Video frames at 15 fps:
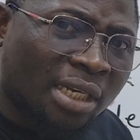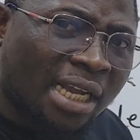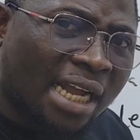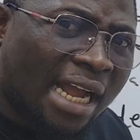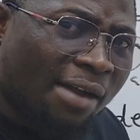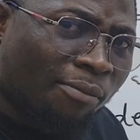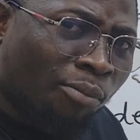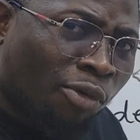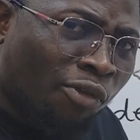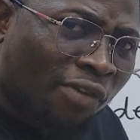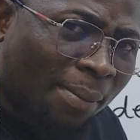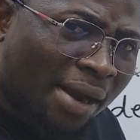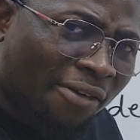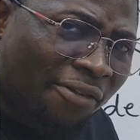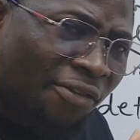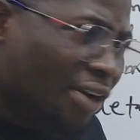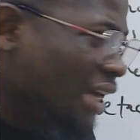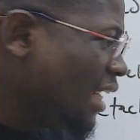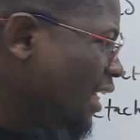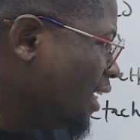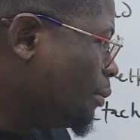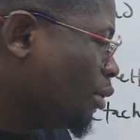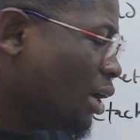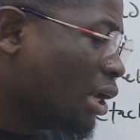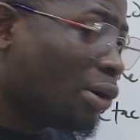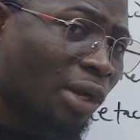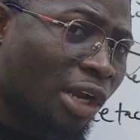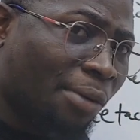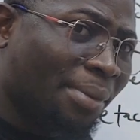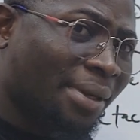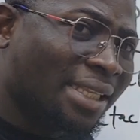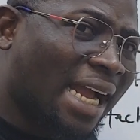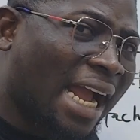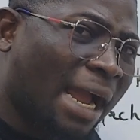move about freely in the molecular orbital